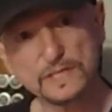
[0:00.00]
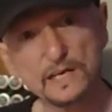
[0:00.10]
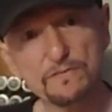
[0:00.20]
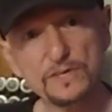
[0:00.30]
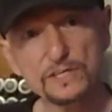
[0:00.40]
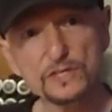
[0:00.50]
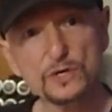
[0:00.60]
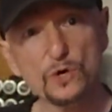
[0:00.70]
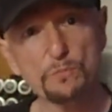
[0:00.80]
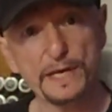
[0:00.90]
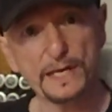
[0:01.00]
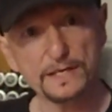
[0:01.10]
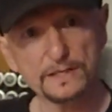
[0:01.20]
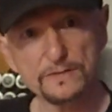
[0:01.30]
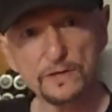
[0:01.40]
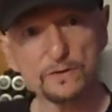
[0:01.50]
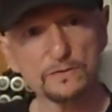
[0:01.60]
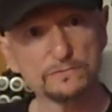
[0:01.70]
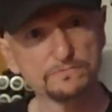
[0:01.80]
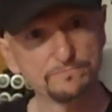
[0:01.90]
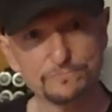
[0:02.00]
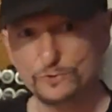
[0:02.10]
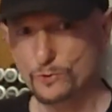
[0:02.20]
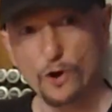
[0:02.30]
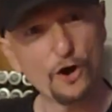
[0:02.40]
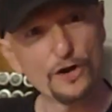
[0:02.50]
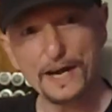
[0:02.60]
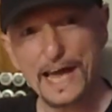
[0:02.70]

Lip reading: heavy into comb making. They're drawing it